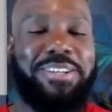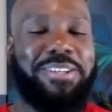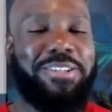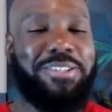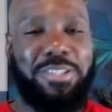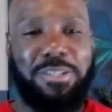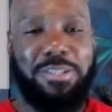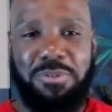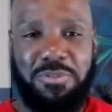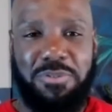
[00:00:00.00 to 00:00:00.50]

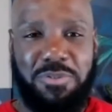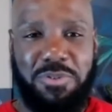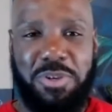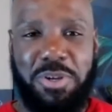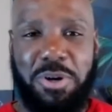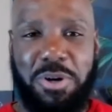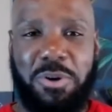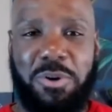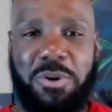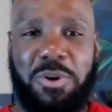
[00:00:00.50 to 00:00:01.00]
Some of you
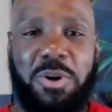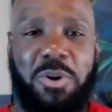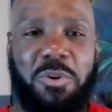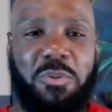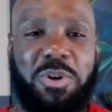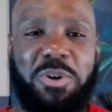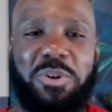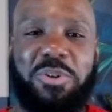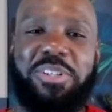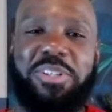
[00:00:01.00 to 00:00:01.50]
know
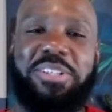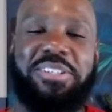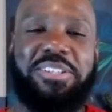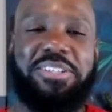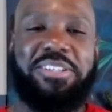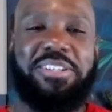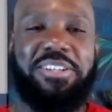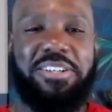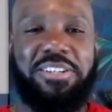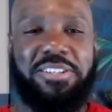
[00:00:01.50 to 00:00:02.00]
we're going to
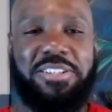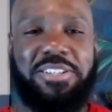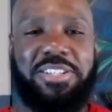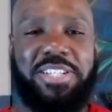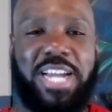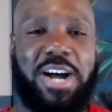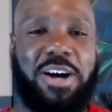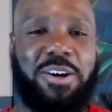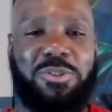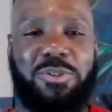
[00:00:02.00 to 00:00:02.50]
discuss
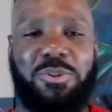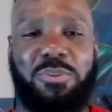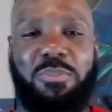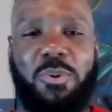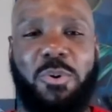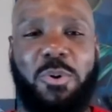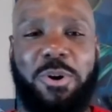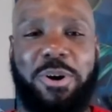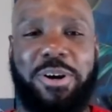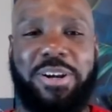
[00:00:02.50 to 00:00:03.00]
child
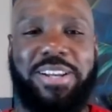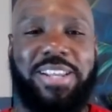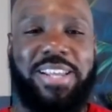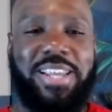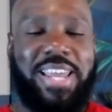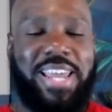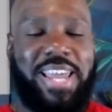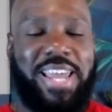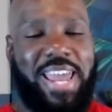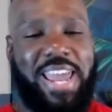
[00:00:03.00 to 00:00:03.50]
support
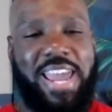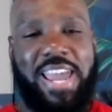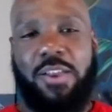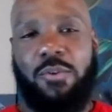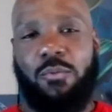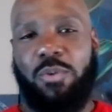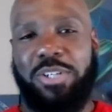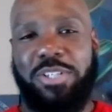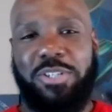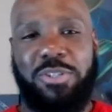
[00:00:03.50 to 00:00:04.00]

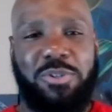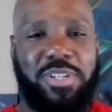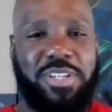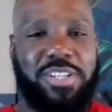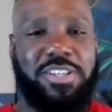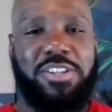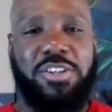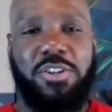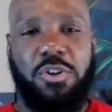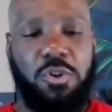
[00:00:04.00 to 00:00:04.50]
and what you
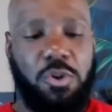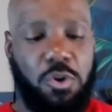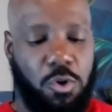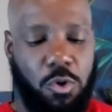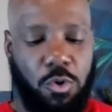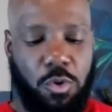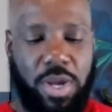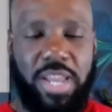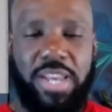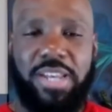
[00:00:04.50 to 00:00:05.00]
can
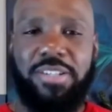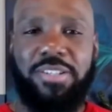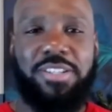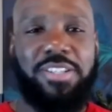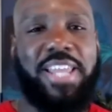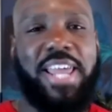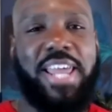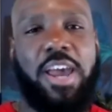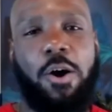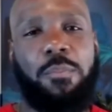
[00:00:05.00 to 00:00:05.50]
do, and
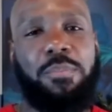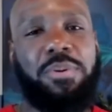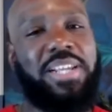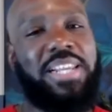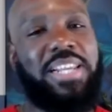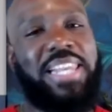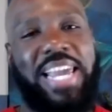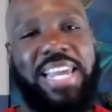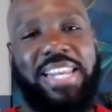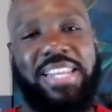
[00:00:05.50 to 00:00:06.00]
just helping
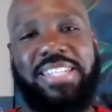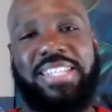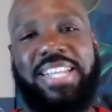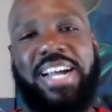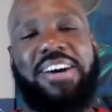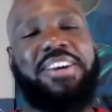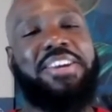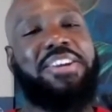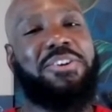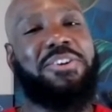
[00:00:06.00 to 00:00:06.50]
the ladies
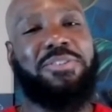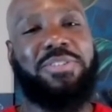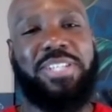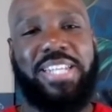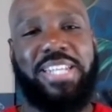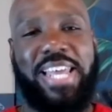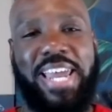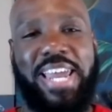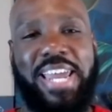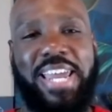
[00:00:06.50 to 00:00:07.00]
out here
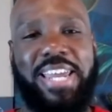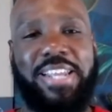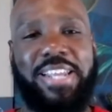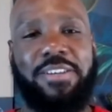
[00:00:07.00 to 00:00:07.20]
today.